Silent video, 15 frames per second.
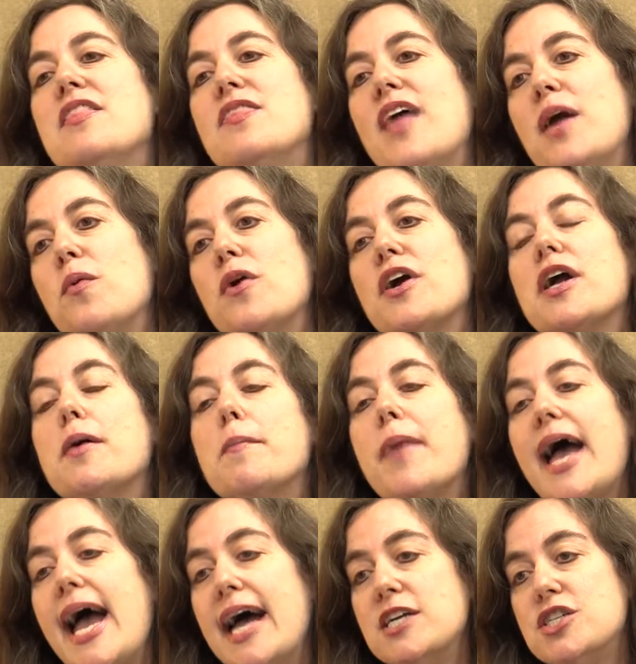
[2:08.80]
They were
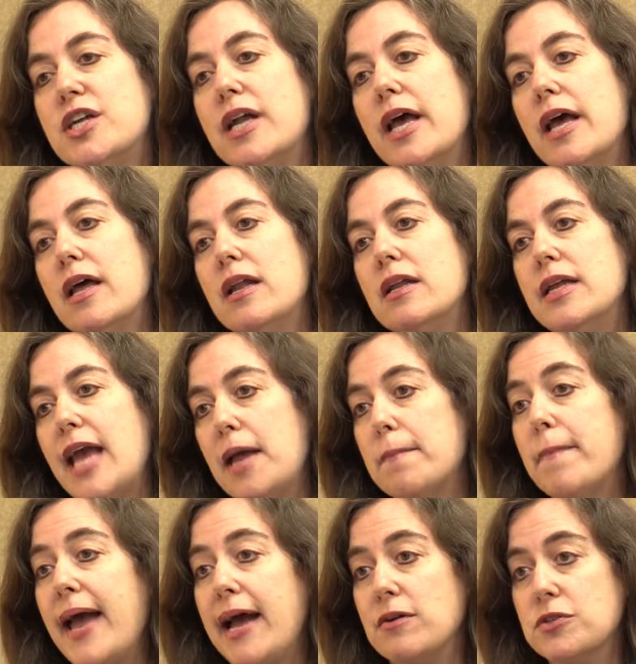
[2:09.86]
compassionate, yet
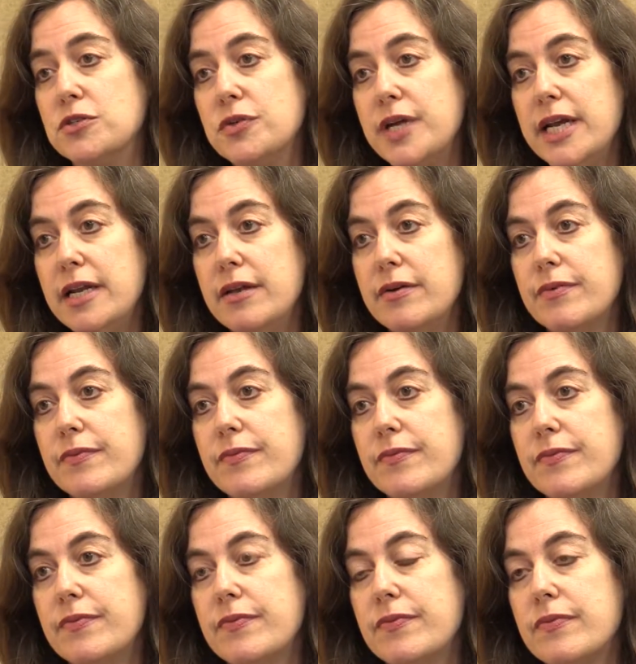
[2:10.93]
boundaried,
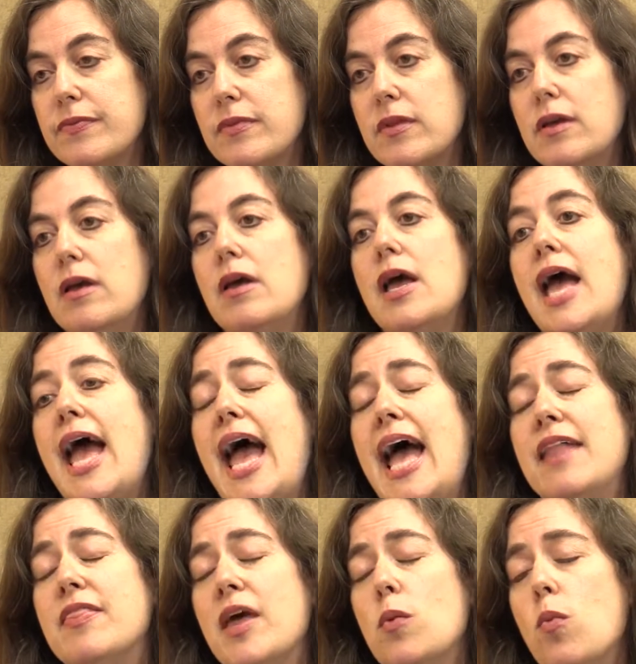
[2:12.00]

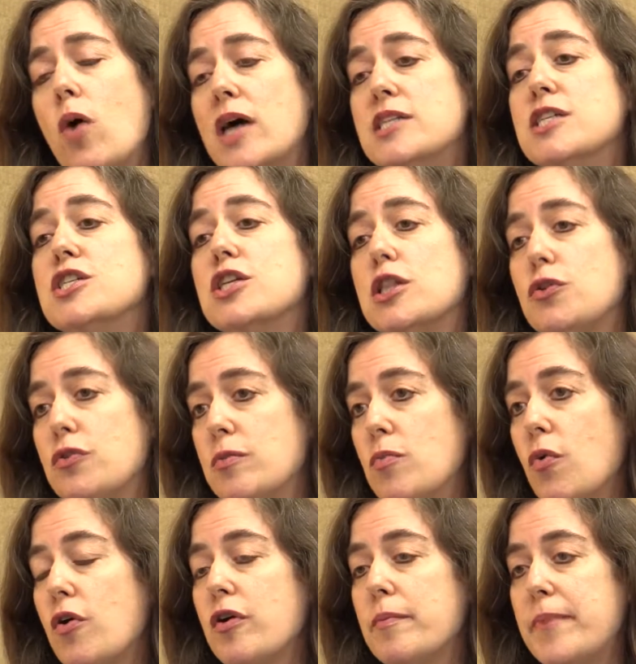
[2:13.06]
and they wanted to learn
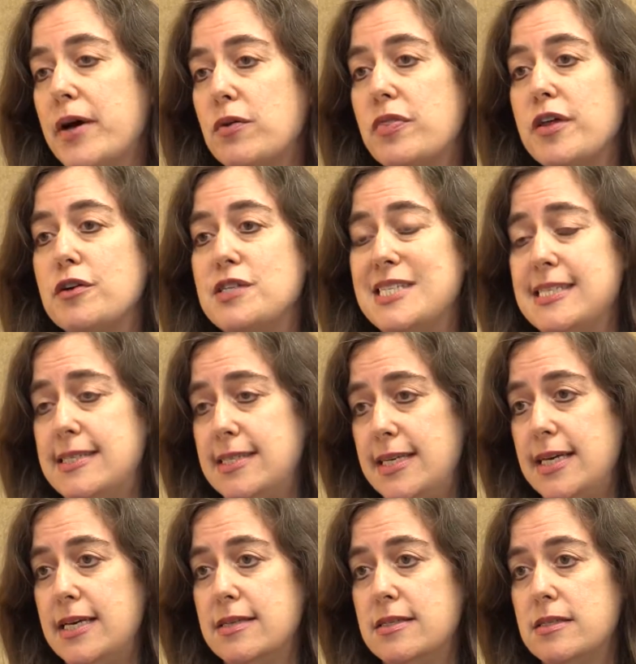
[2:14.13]
more about their
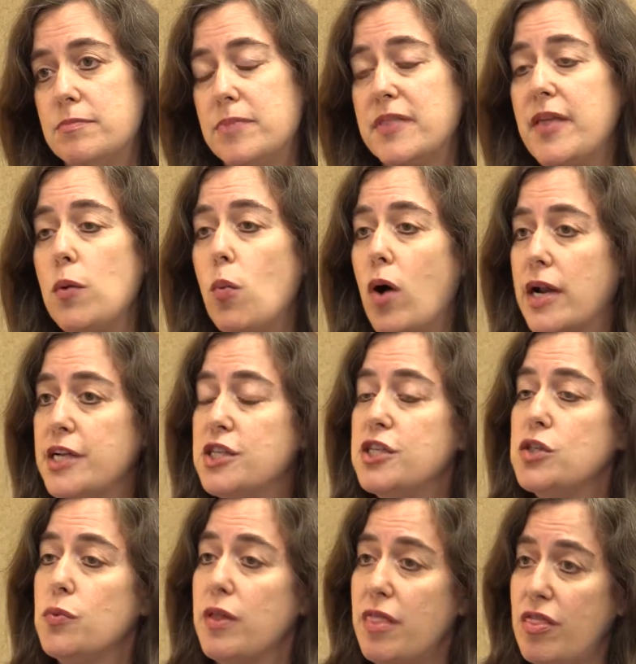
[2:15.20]
disease, but they wanted to
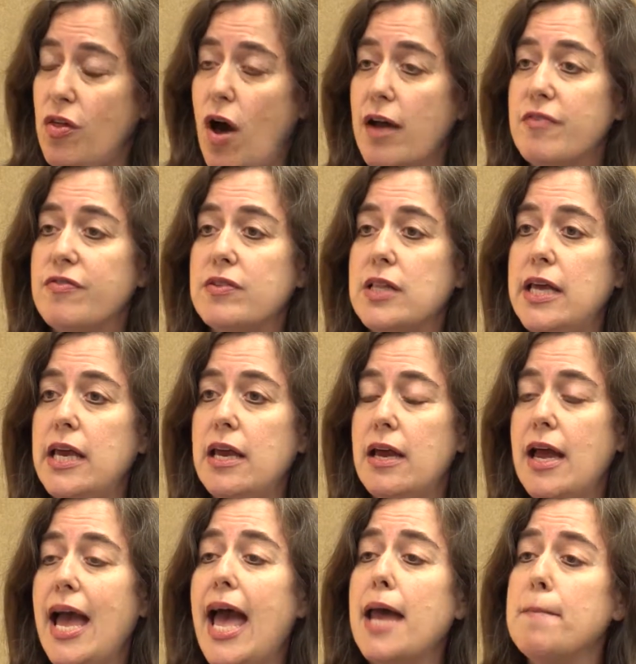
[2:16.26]
do it thoughtfully
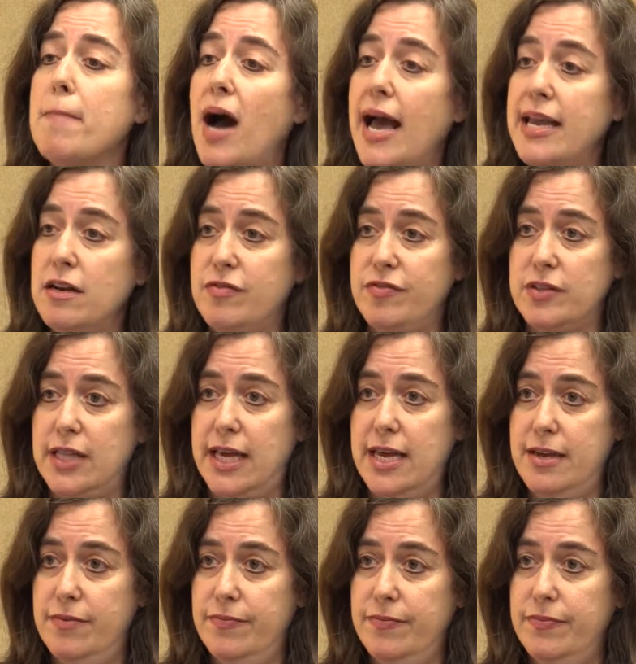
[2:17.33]
and mindfully.
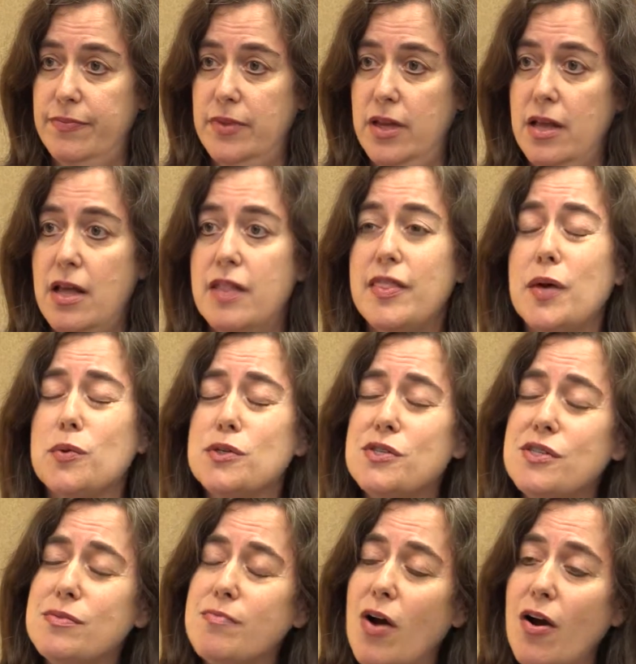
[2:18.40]
They were
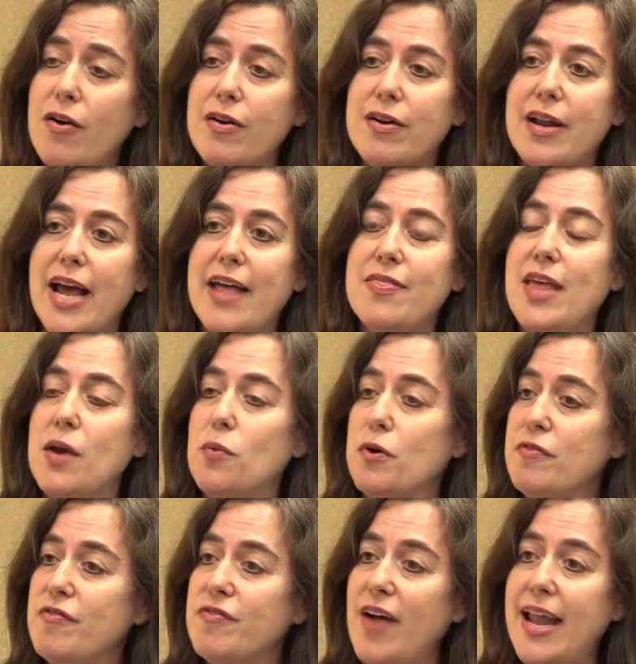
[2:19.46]
smart, and they were
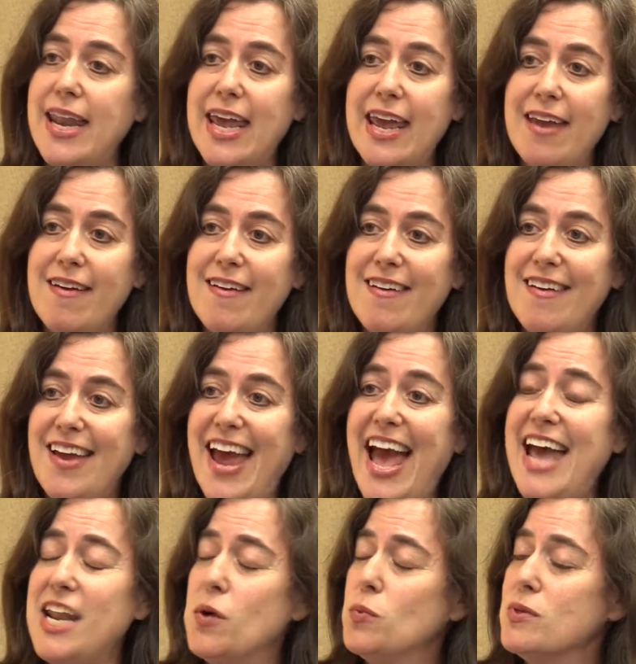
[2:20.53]
funny,
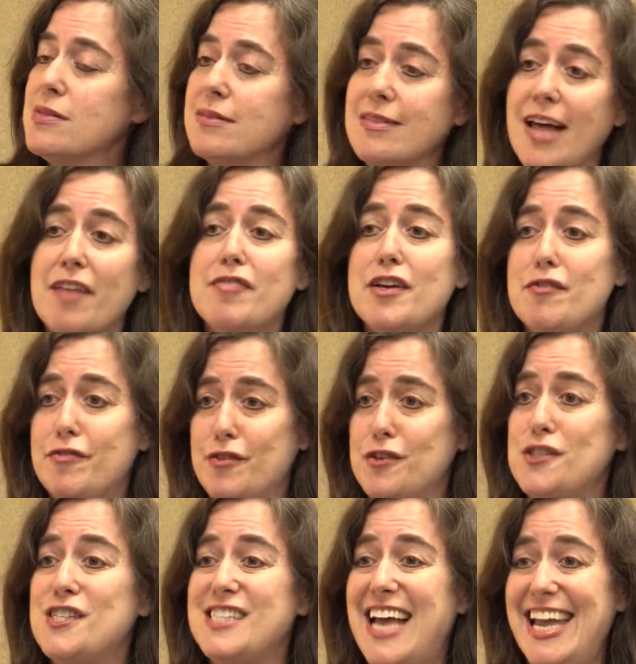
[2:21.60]
and it was love at
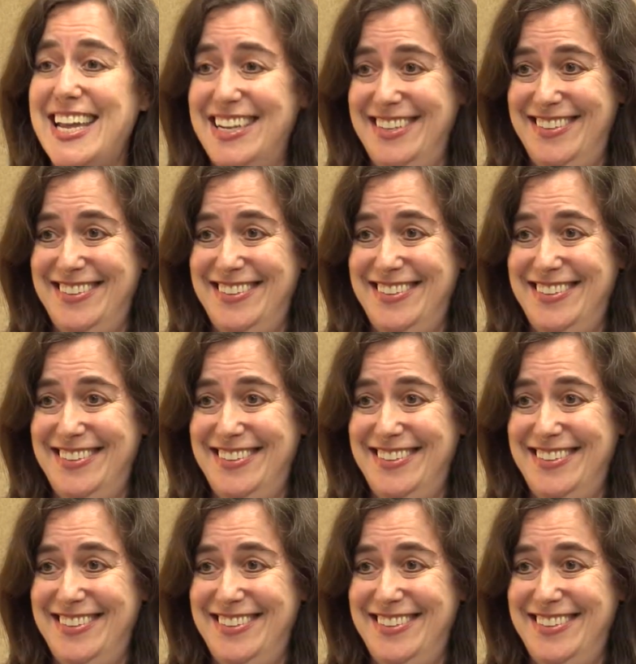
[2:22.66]
first sight.